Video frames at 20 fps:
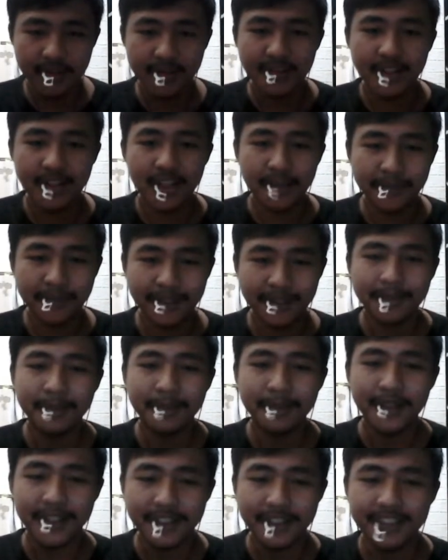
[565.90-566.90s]
Animated
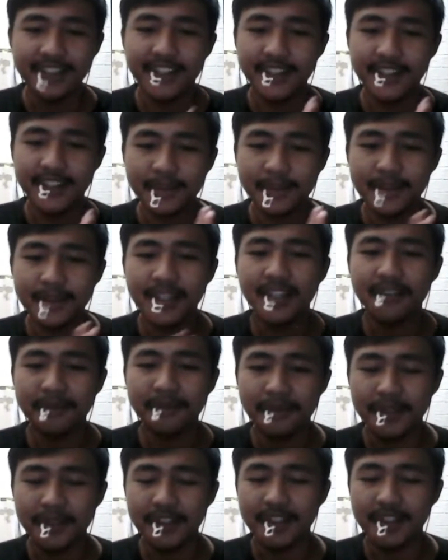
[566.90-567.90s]
by Game Life
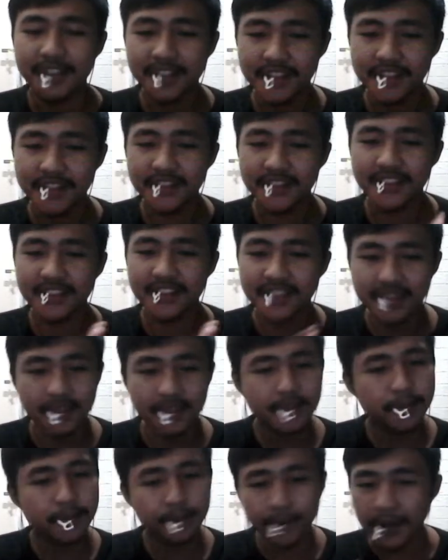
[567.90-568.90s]
Productions.
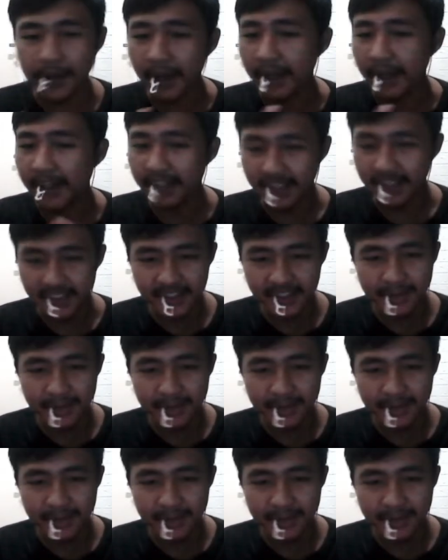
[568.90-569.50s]
Spade.